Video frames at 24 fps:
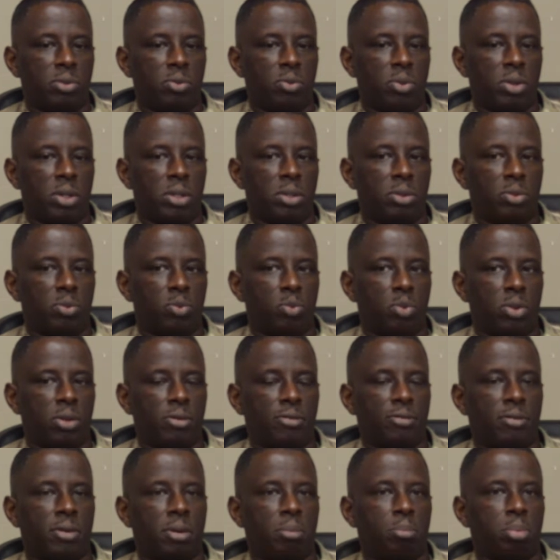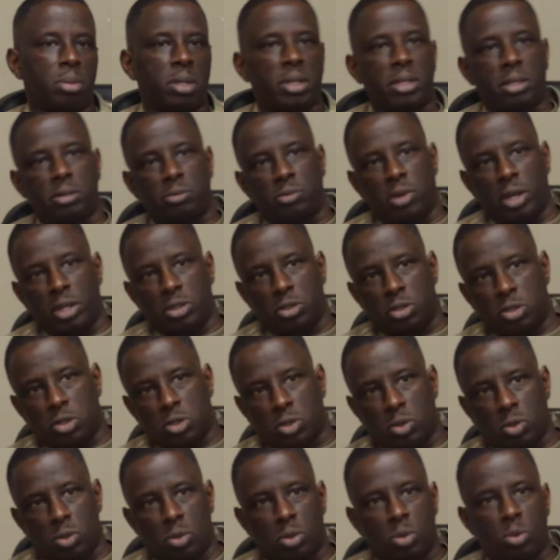when we've completed Ranger
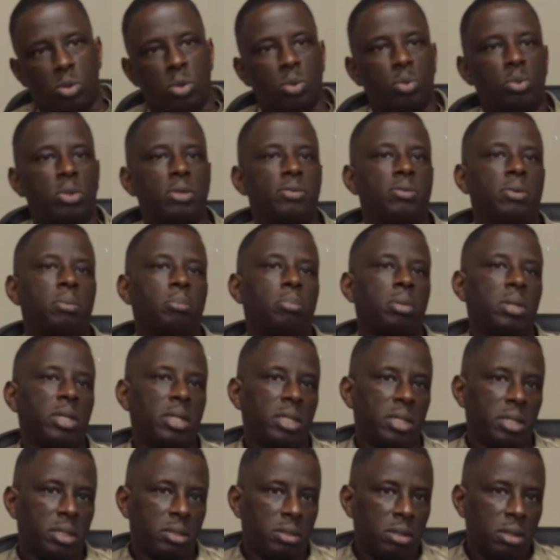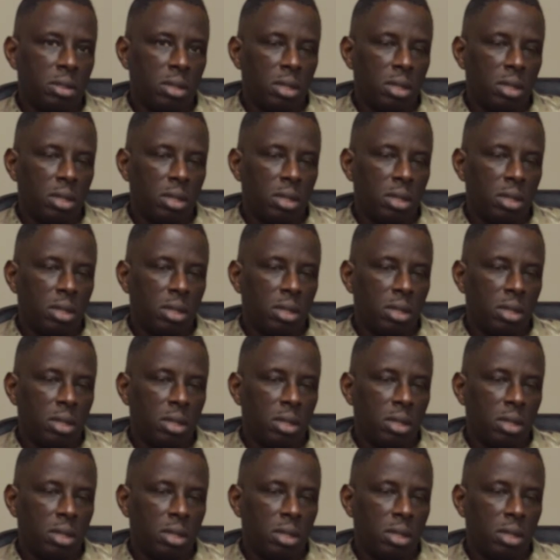School and we've completed